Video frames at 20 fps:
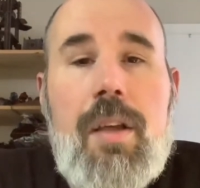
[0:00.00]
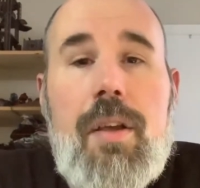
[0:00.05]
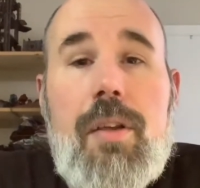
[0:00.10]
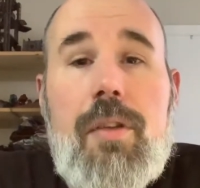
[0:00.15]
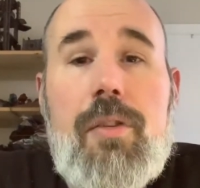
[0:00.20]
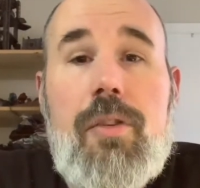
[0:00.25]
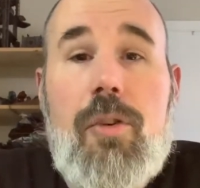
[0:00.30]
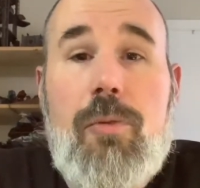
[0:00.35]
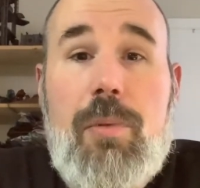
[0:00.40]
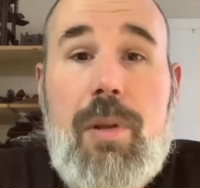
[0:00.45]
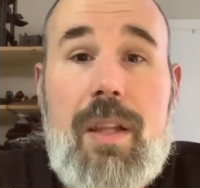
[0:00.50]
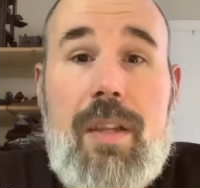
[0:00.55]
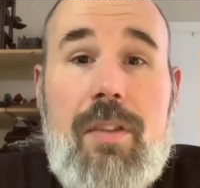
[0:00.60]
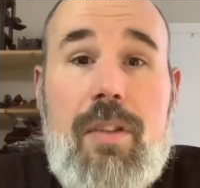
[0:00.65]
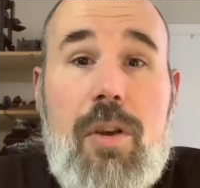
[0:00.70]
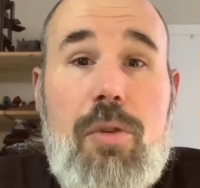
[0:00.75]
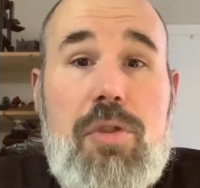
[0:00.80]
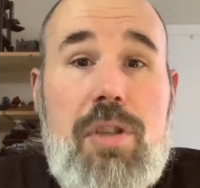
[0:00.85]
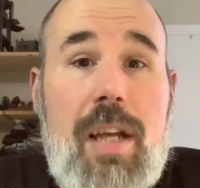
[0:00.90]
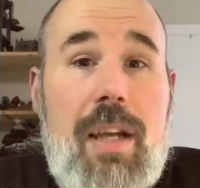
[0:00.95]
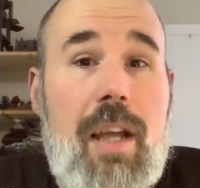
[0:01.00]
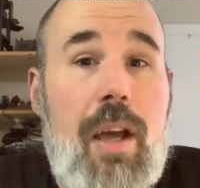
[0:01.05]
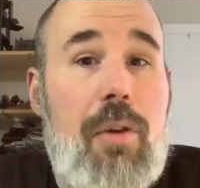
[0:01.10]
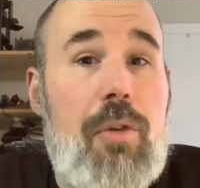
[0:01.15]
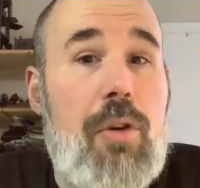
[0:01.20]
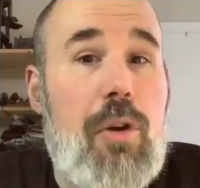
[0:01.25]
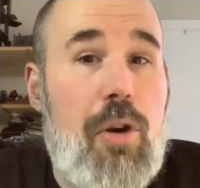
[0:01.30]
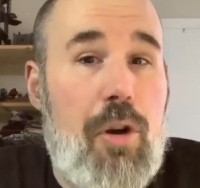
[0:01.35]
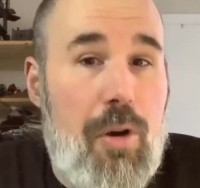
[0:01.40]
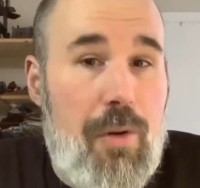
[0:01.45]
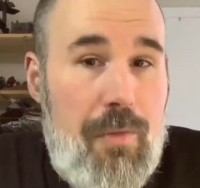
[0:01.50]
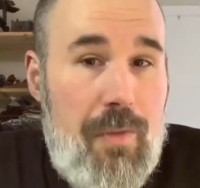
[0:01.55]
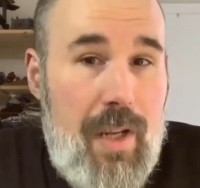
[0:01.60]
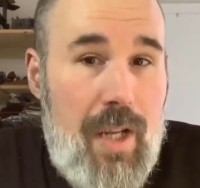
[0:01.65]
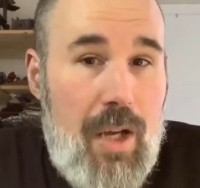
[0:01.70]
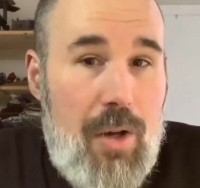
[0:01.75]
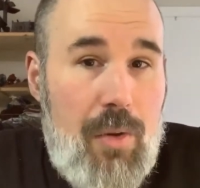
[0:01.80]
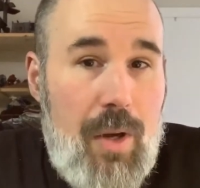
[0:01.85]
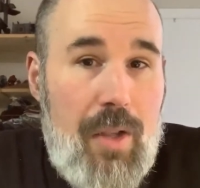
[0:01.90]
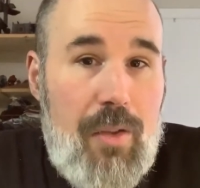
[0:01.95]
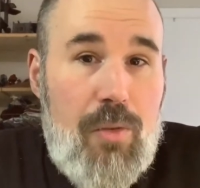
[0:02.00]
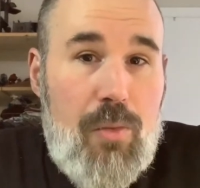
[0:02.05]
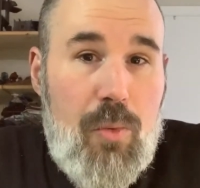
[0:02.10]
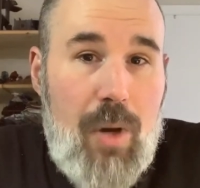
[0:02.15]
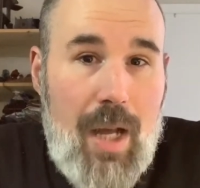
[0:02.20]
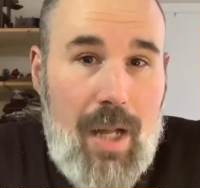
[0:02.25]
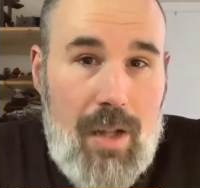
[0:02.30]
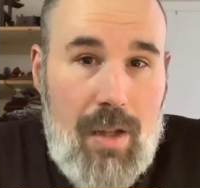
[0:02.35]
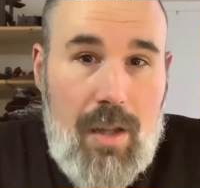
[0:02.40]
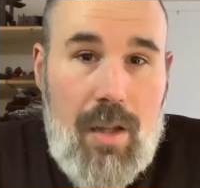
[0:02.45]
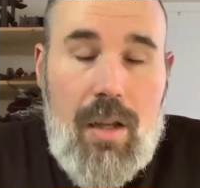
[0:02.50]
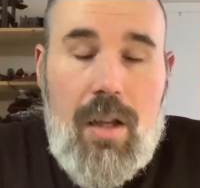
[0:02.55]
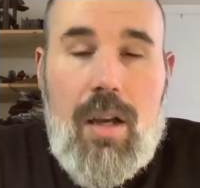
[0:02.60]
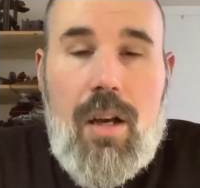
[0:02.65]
so please go check out her video as well